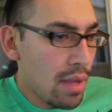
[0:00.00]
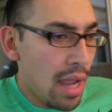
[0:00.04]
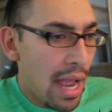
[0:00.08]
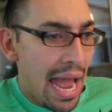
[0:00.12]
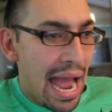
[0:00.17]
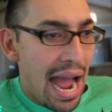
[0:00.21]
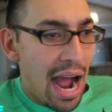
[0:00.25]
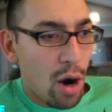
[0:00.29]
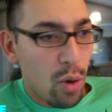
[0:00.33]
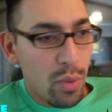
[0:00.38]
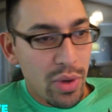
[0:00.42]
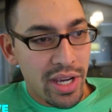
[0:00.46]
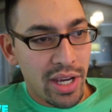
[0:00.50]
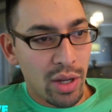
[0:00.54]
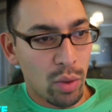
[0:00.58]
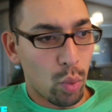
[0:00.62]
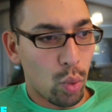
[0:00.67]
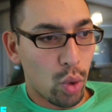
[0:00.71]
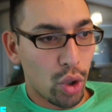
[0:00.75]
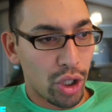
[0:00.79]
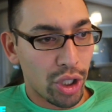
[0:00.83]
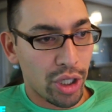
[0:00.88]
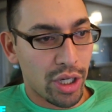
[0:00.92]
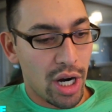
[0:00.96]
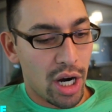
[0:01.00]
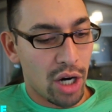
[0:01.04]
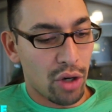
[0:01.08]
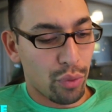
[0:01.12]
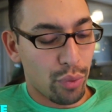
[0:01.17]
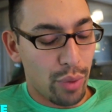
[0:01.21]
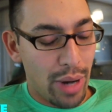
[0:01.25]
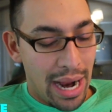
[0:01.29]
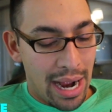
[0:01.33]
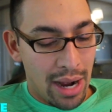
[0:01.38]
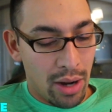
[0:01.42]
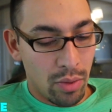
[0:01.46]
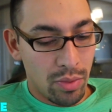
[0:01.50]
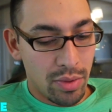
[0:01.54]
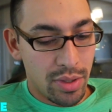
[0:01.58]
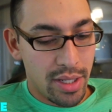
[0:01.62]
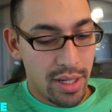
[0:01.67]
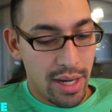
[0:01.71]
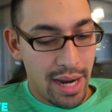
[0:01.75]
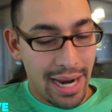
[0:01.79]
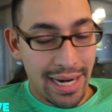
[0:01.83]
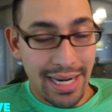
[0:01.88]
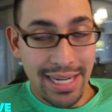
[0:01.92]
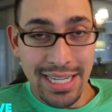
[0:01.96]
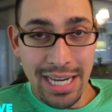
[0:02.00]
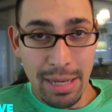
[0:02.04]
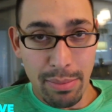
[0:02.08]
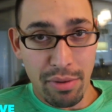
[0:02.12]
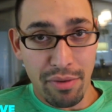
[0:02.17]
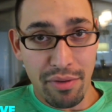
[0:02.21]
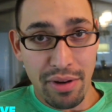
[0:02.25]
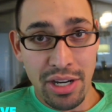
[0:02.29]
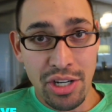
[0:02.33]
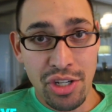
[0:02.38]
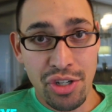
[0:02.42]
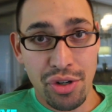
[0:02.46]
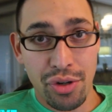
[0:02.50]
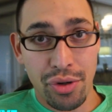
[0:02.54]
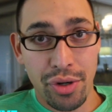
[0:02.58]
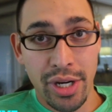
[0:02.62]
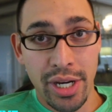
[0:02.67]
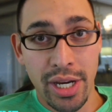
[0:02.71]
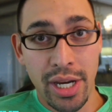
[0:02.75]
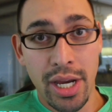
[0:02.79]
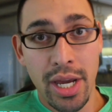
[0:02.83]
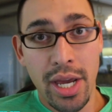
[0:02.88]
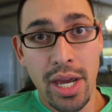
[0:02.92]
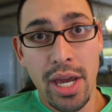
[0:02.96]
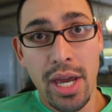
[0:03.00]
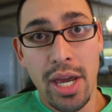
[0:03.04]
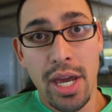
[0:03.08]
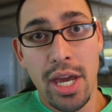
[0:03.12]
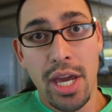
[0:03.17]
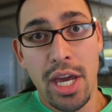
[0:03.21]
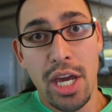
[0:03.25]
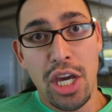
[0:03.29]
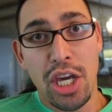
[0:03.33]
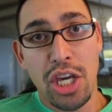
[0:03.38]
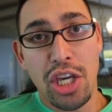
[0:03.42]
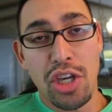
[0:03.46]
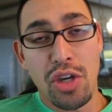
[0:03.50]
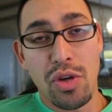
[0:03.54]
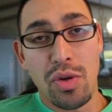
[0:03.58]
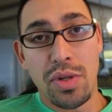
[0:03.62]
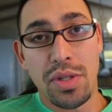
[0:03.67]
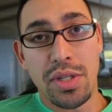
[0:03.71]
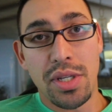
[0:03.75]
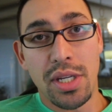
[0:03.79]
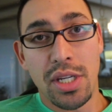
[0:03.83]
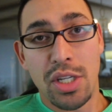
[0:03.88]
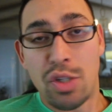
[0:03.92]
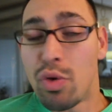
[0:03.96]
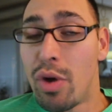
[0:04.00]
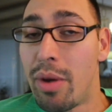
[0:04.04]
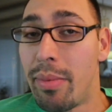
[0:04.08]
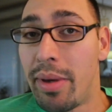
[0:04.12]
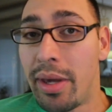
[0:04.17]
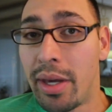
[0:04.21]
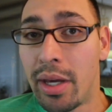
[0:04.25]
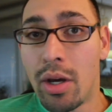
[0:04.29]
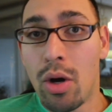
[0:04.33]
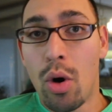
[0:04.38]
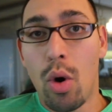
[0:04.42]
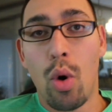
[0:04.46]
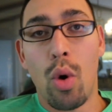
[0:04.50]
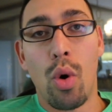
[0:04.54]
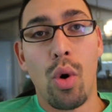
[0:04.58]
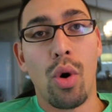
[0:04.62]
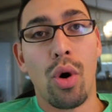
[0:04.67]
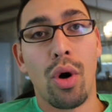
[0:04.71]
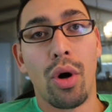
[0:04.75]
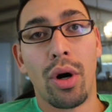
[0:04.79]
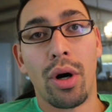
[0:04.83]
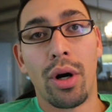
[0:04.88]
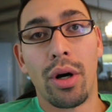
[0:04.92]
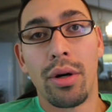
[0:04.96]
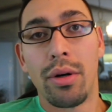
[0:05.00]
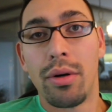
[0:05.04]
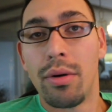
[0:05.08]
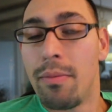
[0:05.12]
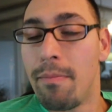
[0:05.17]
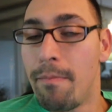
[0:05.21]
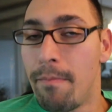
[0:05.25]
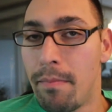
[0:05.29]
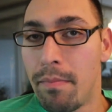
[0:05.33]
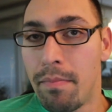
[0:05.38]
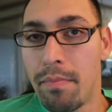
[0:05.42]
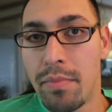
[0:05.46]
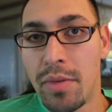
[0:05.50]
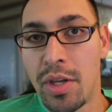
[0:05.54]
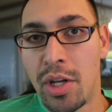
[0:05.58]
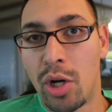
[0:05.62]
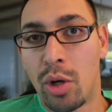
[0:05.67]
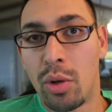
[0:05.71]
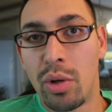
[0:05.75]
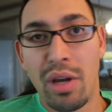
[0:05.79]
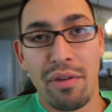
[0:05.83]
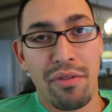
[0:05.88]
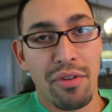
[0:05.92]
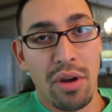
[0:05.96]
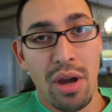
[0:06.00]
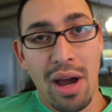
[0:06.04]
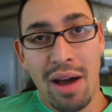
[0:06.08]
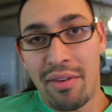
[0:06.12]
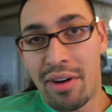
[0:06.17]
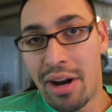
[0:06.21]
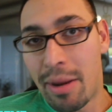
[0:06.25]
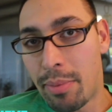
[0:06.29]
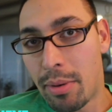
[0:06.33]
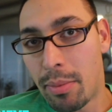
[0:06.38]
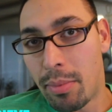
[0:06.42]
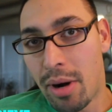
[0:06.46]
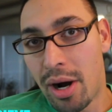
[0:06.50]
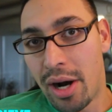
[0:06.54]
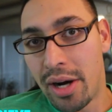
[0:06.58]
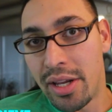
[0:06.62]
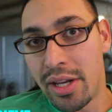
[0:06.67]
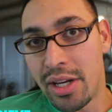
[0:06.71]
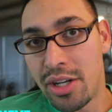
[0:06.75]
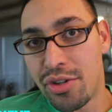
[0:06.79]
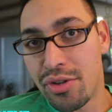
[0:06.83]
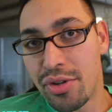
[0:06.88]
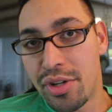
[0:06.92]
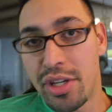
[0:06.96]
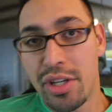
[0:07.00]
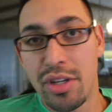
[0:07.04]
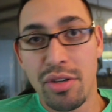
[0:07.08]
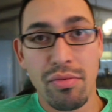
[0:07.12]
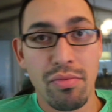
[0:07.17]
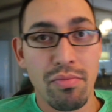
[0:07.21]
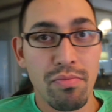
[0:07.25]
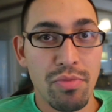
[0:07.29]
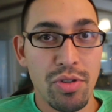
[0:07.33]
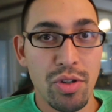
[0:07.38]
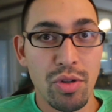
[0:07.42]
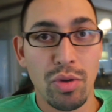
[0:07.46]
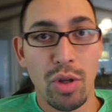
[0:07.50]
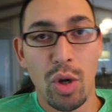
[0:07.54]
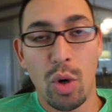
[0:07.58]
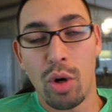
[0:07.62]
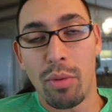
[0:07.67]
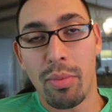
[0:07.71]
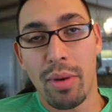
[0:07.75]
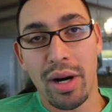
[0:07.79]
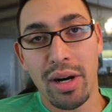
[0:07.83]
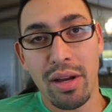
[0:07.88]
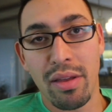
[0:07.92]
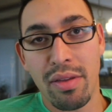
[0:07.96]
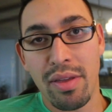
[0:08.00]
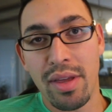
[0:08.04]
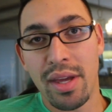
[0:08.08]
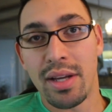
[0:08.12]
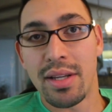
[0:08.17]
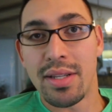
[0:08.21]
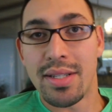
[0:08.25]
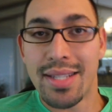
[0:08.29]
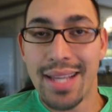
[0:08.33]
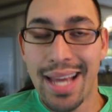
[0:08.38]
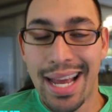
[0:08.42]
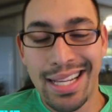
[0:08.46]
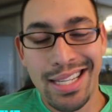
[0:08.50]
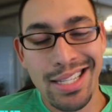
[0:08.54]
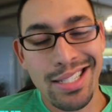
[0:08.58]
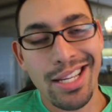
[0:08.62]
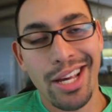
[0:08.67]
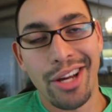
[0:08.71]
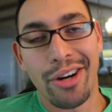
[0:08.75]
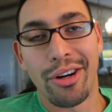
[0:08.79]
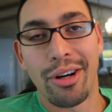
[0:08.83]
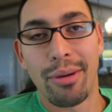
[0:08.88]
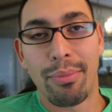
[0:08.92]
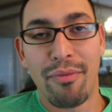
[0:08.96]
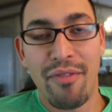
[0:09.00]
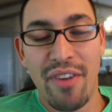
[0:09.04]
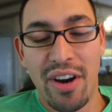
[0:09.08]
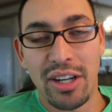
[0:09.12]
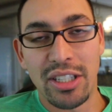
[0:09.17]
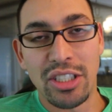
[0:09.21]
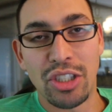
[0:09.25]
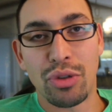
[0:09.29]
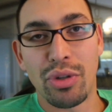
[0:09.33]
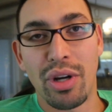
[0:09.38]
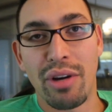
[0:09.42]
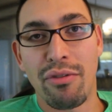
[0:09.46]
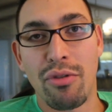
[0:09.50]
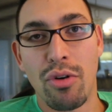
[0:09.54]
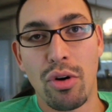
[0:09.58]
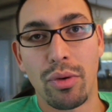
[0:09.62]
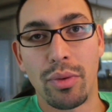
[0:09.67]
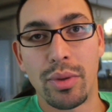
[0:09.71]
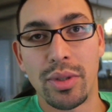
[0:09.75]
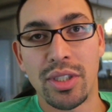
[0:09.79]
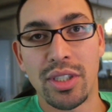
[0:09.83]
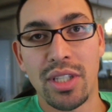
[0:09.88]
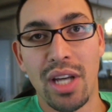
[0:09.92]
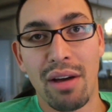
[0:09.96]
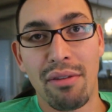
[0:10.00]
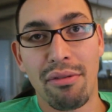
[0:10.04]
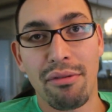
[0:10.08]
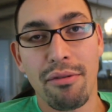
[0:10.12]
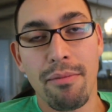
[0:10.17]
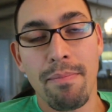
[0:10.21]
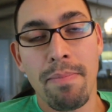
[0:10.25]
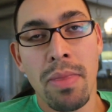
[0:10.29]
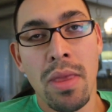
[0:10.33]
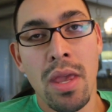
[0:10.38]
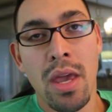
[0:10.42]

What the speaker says: how we can work around any type of injury using swimming, or if you have an upper body injury, you do lower body things, etc. Very straightforward stuff.